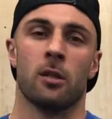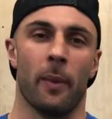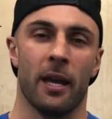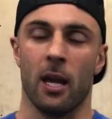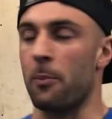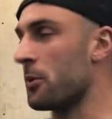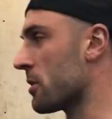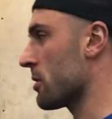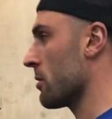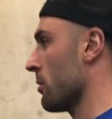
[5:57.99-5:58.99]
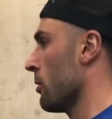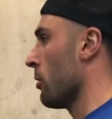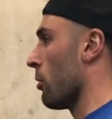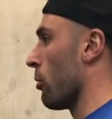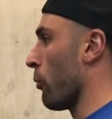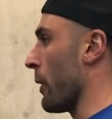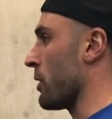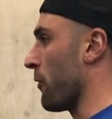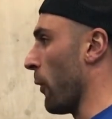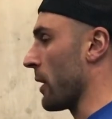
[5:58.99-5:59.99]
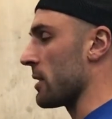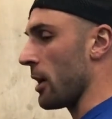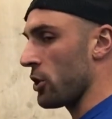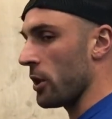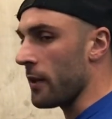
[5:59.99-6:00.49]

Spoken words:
my hips reach full extension.